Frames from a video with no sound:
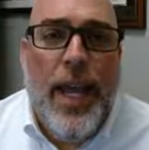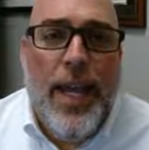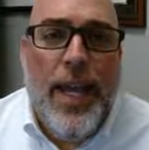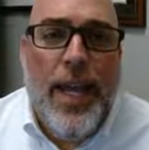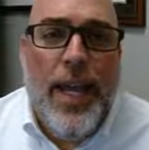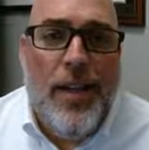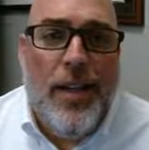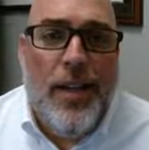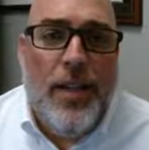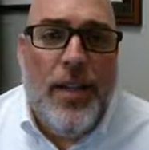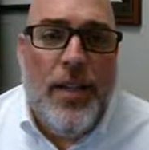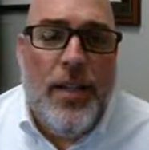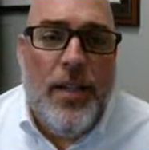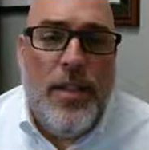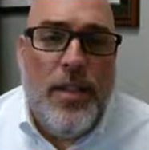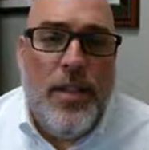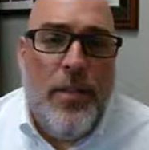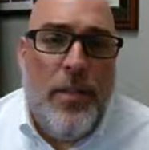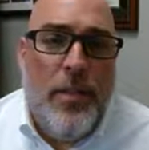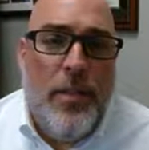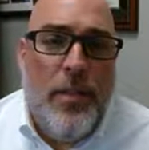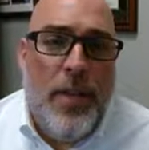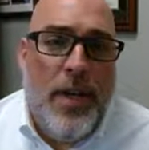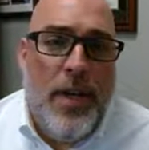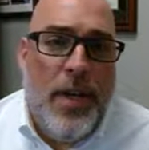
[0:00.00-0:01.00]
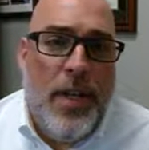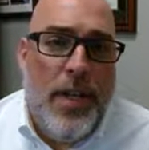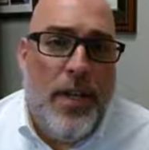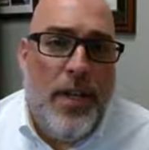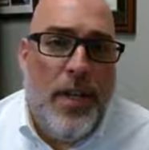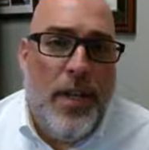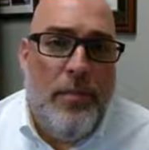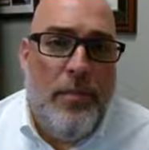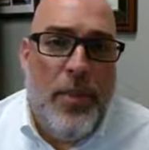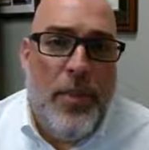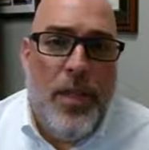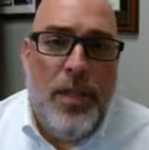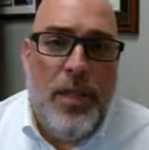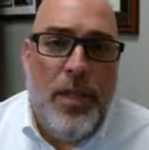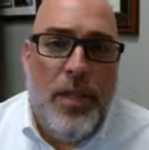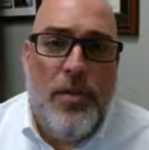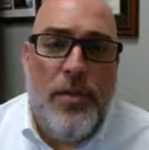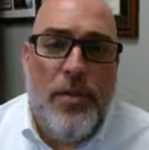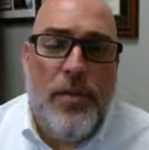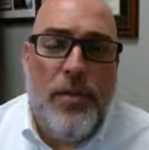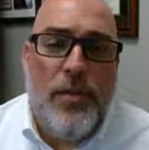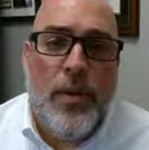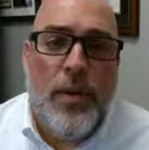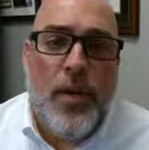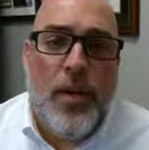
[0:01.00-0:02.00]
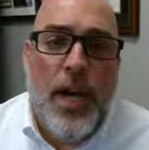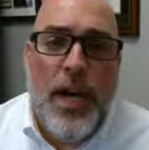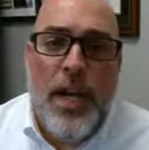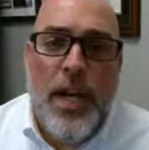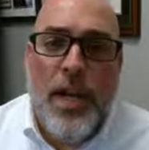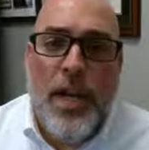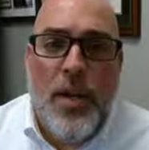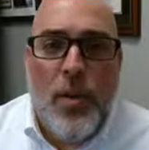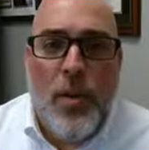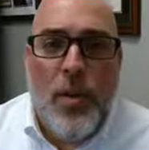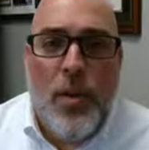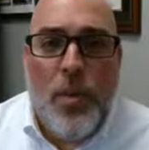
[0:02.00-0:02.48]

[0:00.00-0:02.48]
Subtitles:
and the money can be used for any